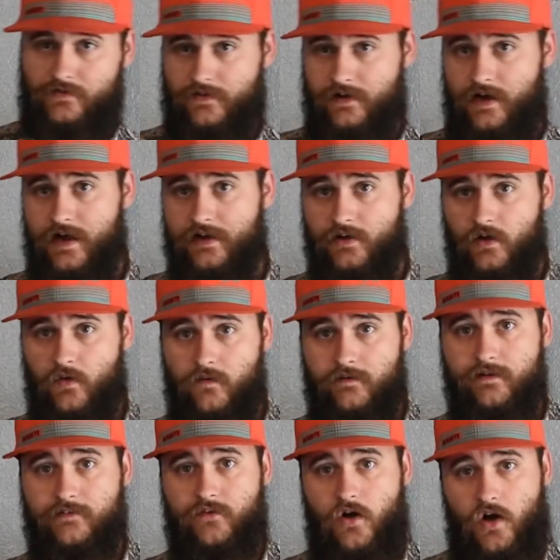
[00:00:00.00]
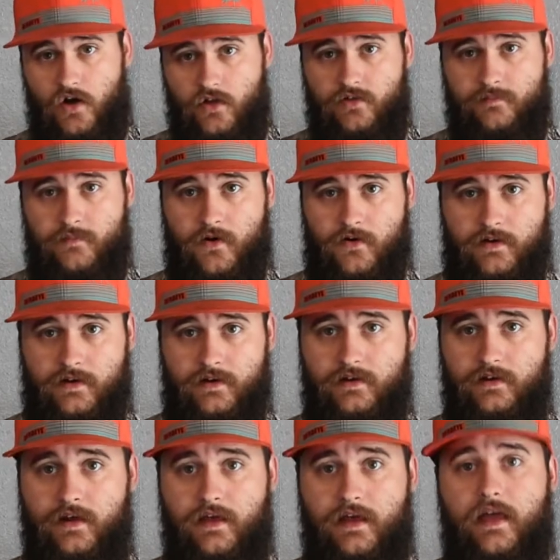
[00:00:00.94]
that I know of on the market,
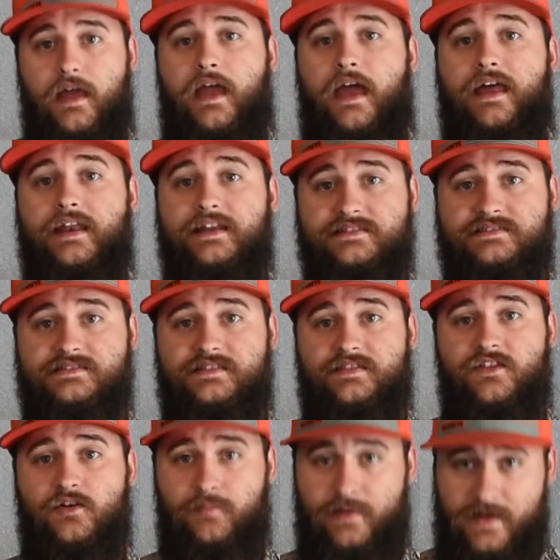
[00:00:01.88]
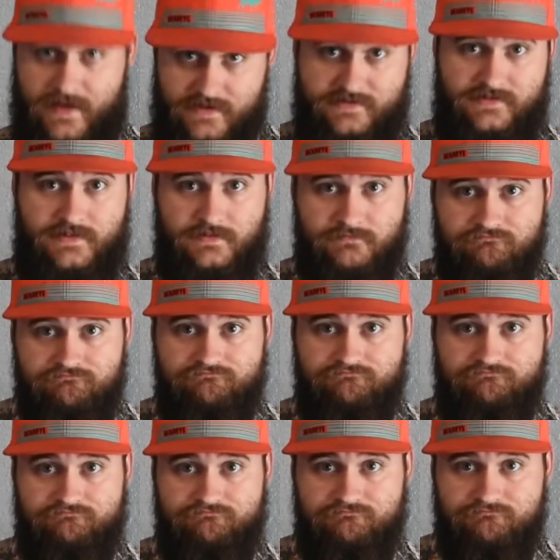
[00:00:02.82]
and it's the best
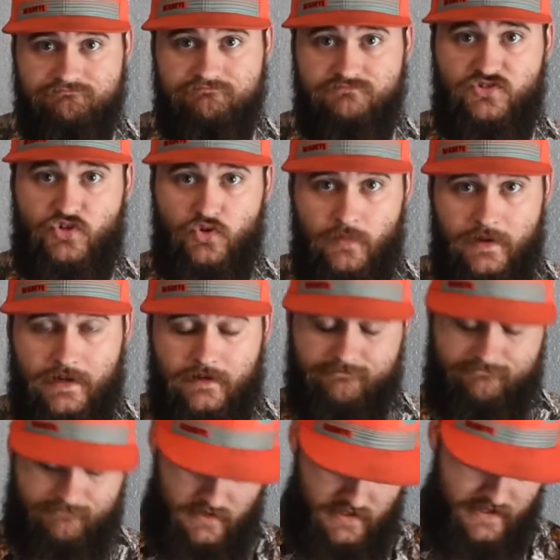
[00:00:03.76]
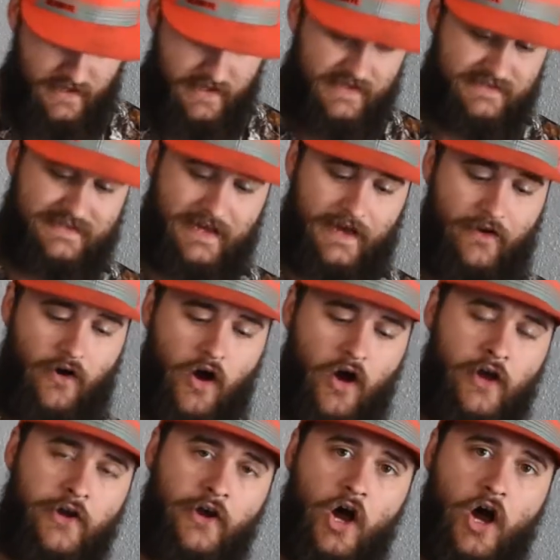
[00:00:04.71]
to me. It's got
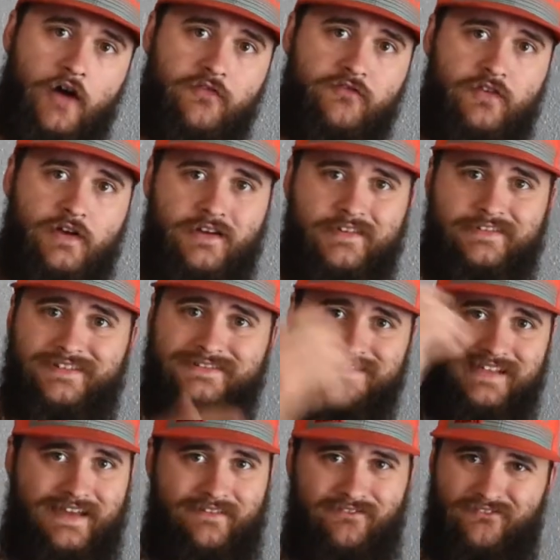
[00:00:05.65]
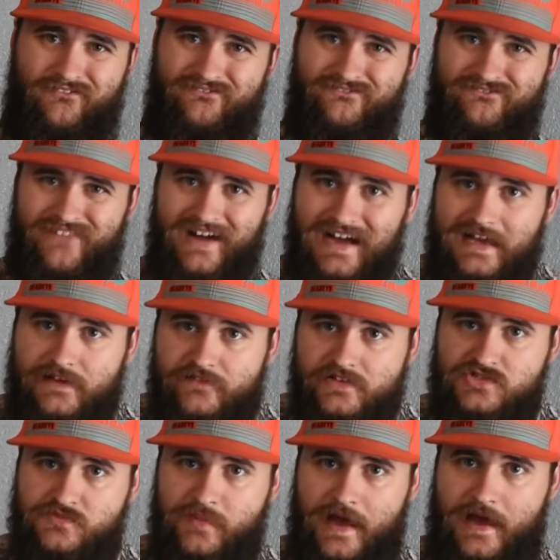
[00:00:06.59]
on-off, does like
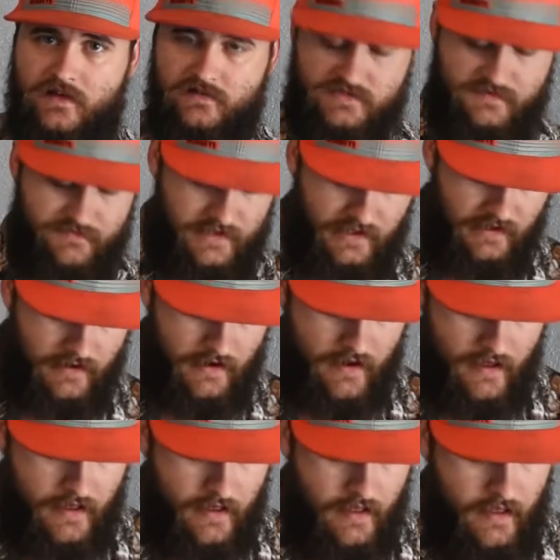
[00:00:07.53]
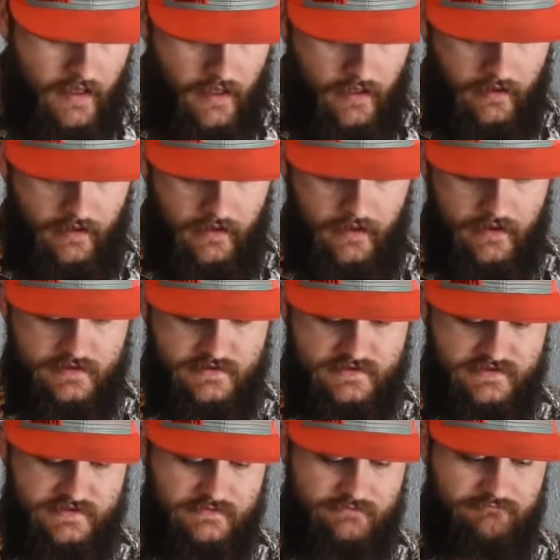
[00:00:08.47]
5-ish pounds of meat.
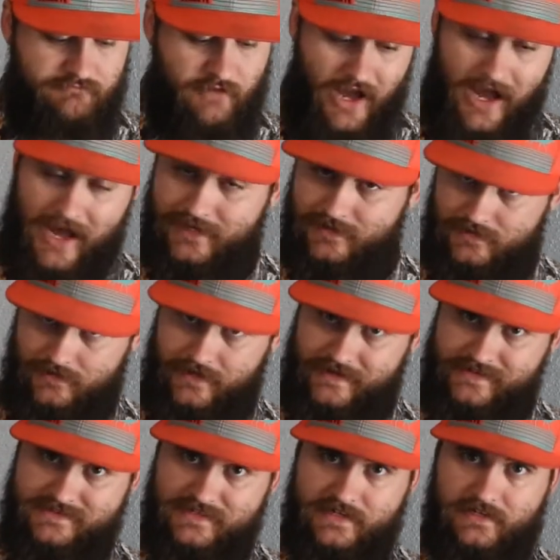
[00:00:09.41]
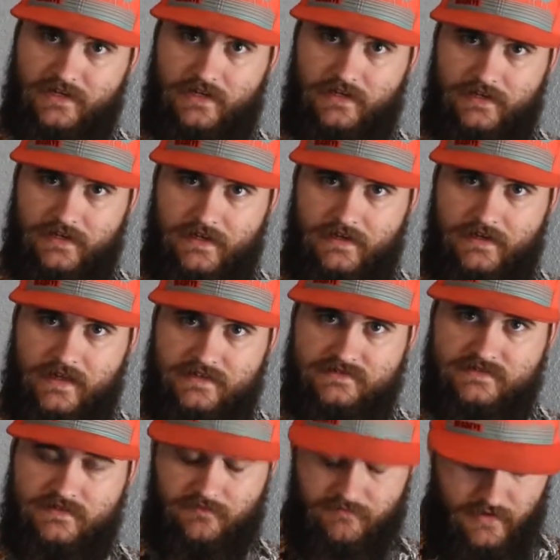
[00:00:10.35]
It's not easy to clean.
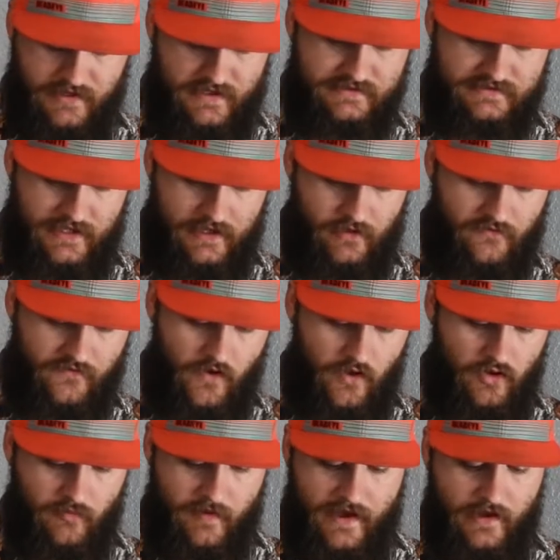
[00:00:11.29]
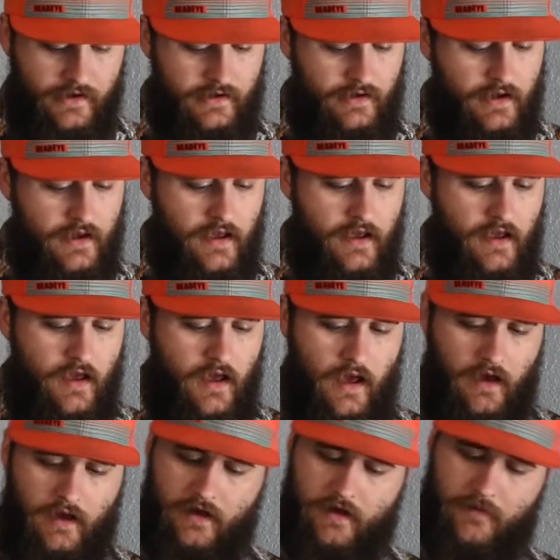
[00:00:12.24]
That's the biggest downfall about it.
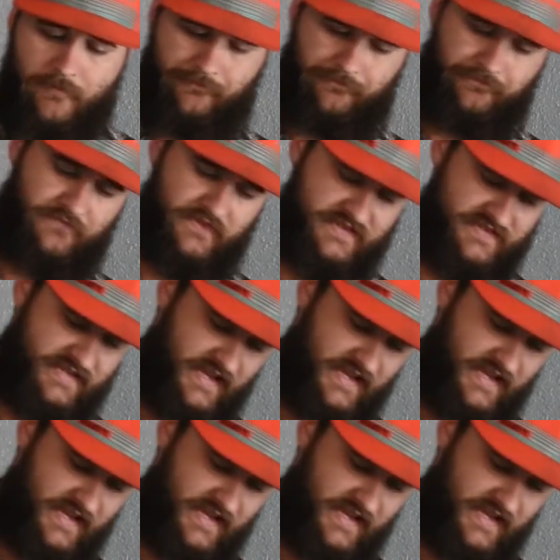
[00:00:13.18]
It's